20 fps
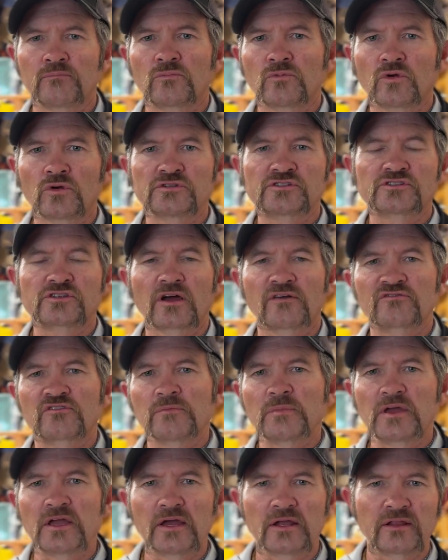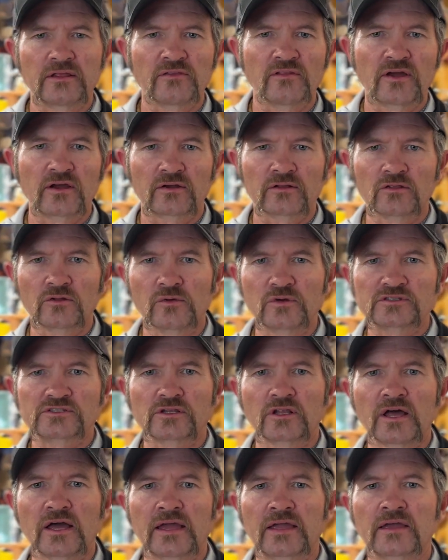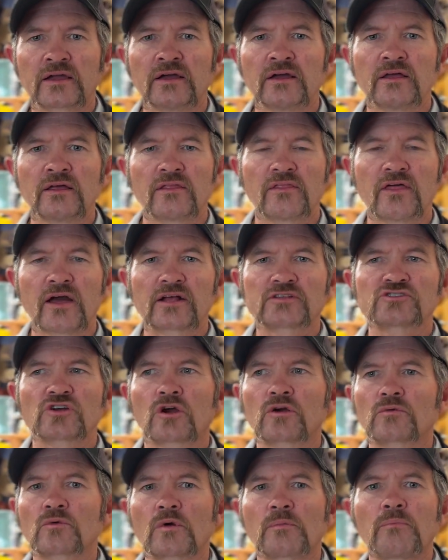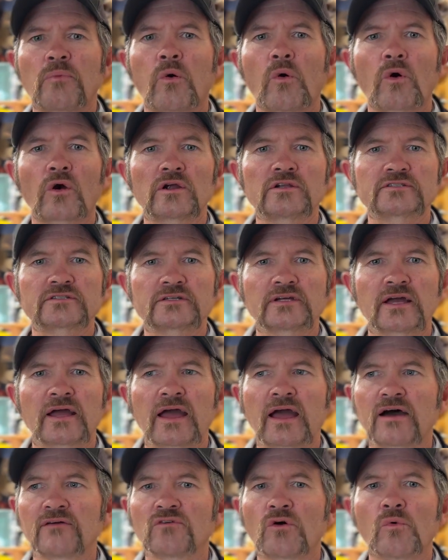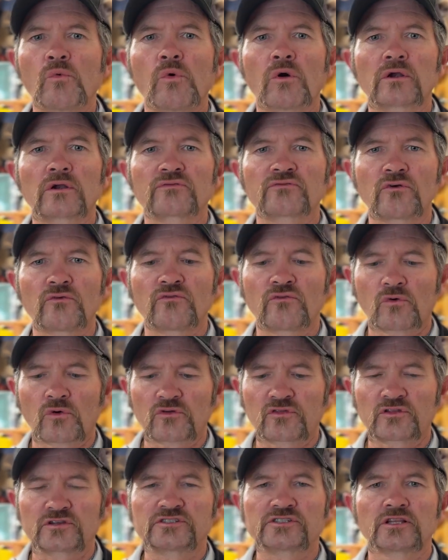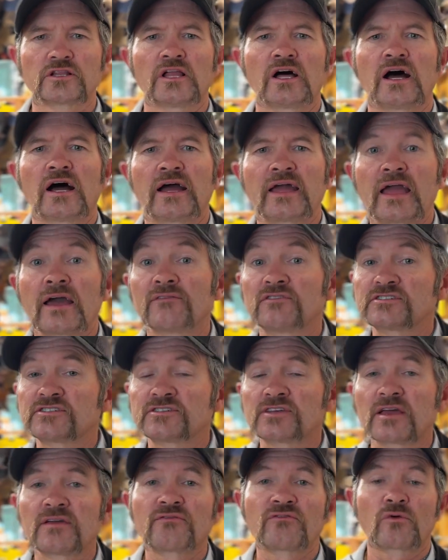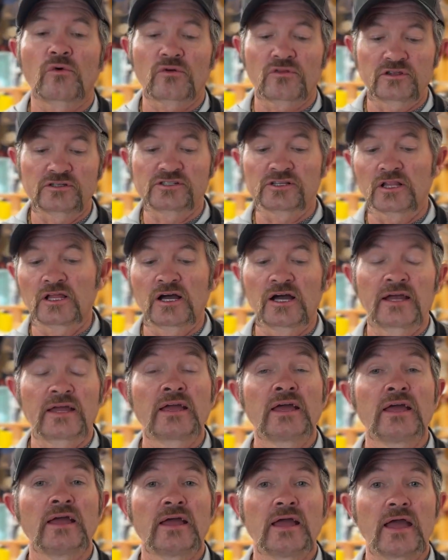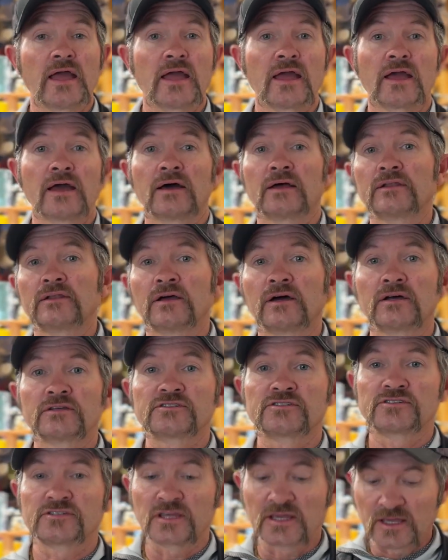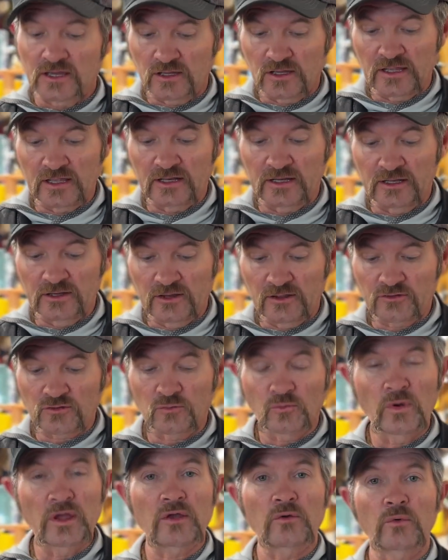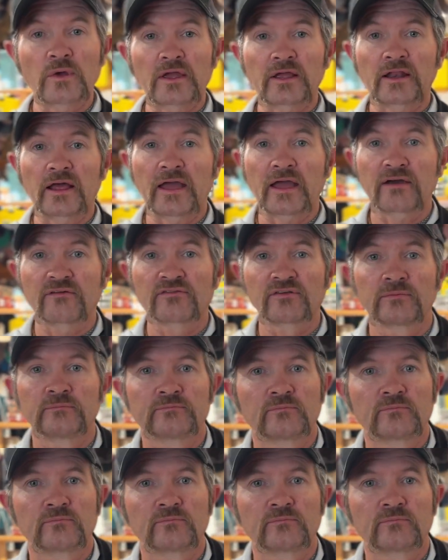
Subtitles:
Good stuff to be hitting there on Lewis Lake. That's our report. Have a wonderful 4th of July. Have a safe 4th of July. And see you in another week and a half.